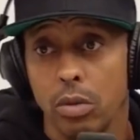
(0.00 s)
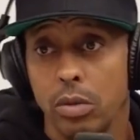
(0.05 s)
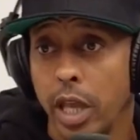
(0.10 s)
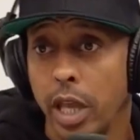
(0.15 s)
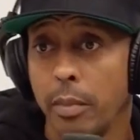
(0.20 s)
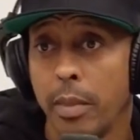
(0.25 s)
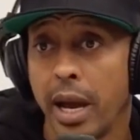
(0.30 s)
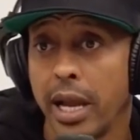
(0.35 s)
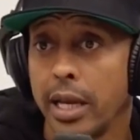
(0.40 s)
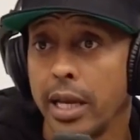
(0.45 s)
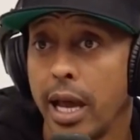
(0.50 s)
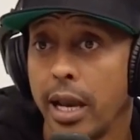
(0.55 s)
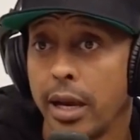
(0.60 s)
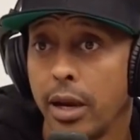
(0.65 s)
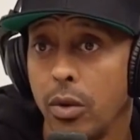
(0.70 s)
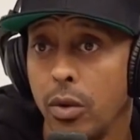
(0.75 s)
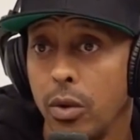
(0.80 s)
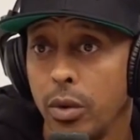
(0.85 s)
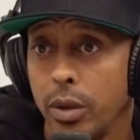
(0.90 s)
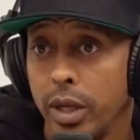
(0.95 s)
they might not
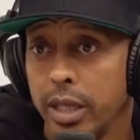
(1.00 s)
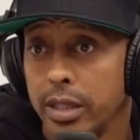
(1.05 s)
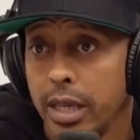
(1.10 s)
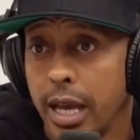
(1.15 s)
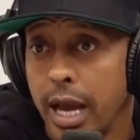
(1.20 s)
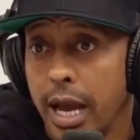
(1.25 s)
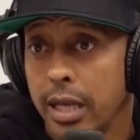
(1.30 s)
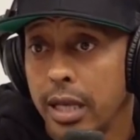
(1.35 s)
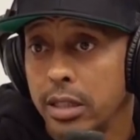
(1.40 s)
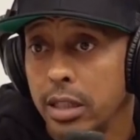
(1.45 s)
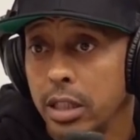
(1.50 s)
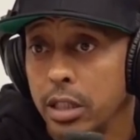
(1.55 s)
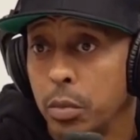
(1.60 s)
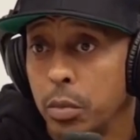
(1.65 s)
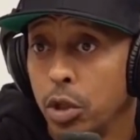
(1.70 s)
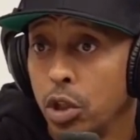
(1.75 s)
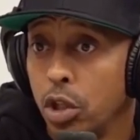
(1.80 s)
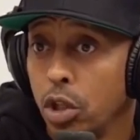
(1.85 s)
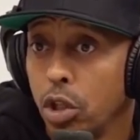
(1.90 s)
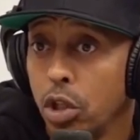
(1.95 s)
know who these guys is,
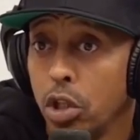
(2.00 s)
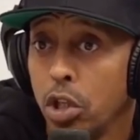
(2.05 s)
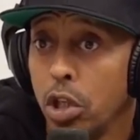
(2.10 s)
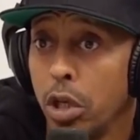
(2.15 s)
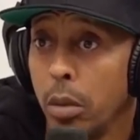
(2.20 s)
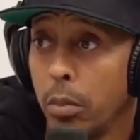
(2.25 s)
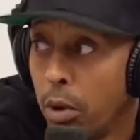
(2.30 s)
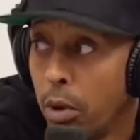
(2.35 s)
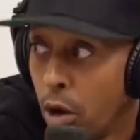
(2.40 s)
but the hood in